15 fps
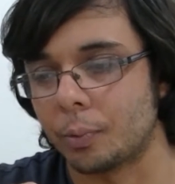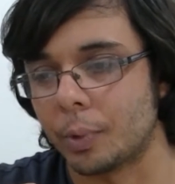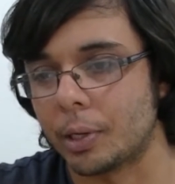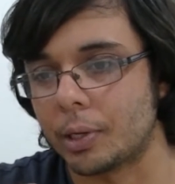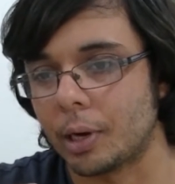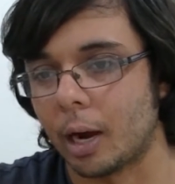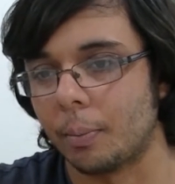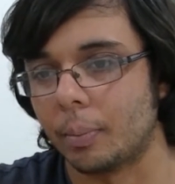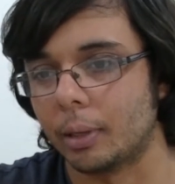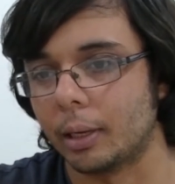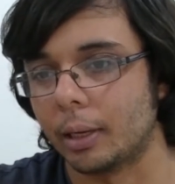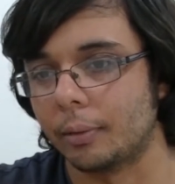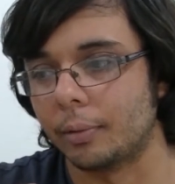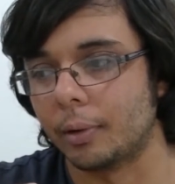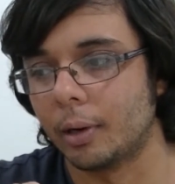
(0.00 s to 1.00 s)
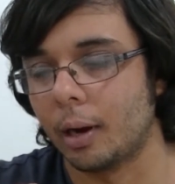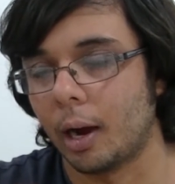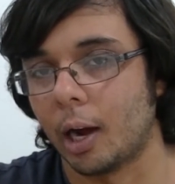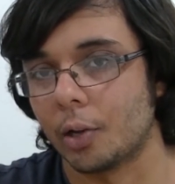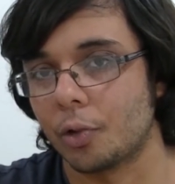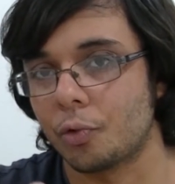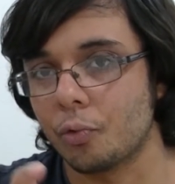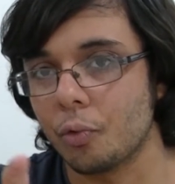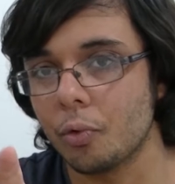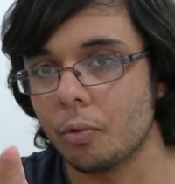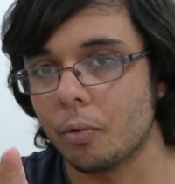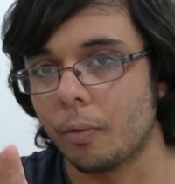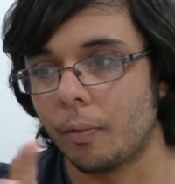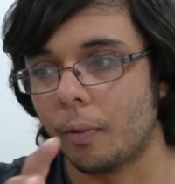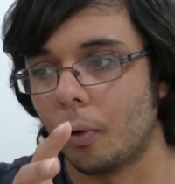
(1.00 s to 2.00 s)
which I believe are
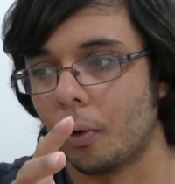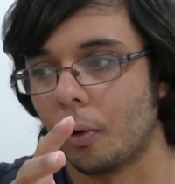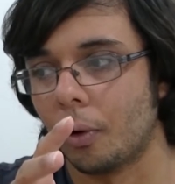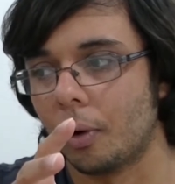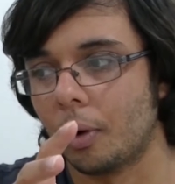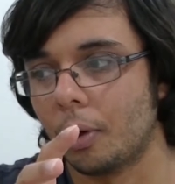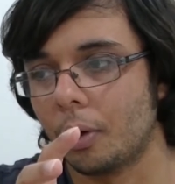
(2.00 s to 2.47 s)
true for